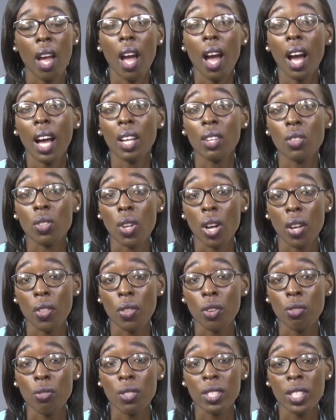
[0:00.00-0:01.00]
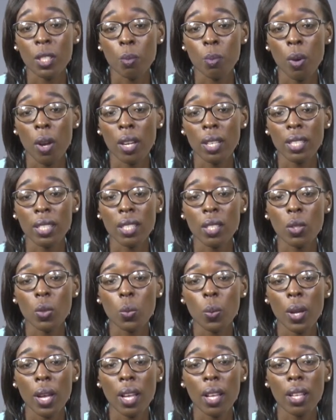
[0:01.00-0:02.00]
Another response as
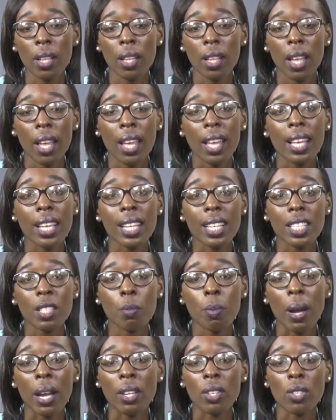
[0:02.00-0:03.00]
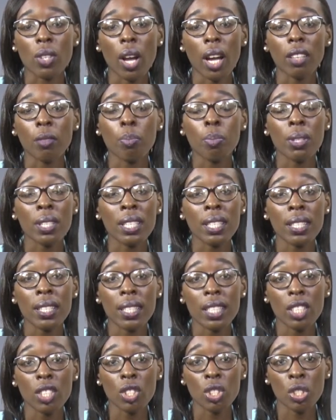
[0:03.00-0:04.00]
well is by not
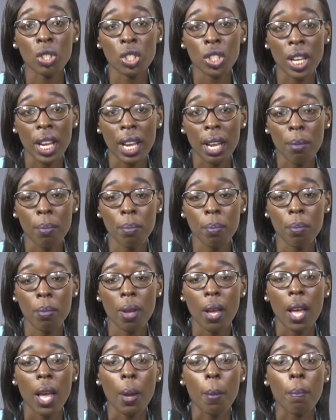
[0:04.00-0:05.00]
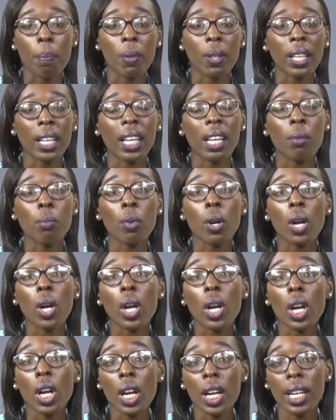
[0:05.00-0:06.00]
placing shame,
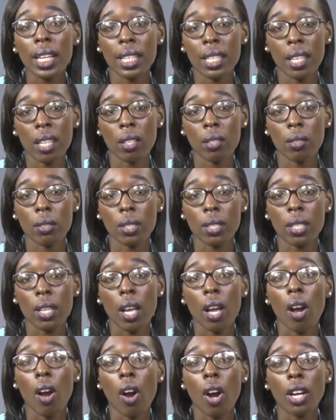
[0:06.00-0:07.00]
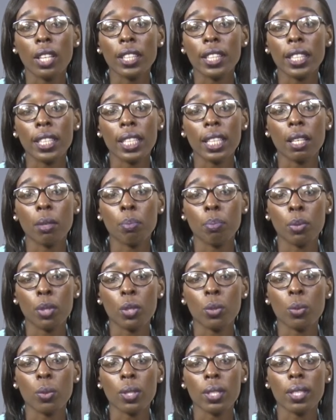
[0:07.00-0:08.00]
blame, or guilt on the
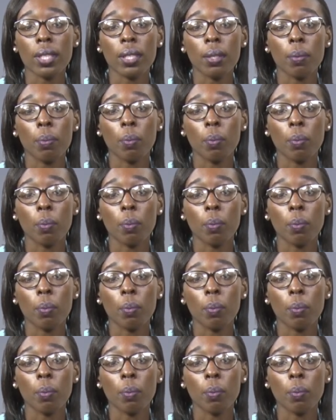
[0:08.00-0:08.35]
abused.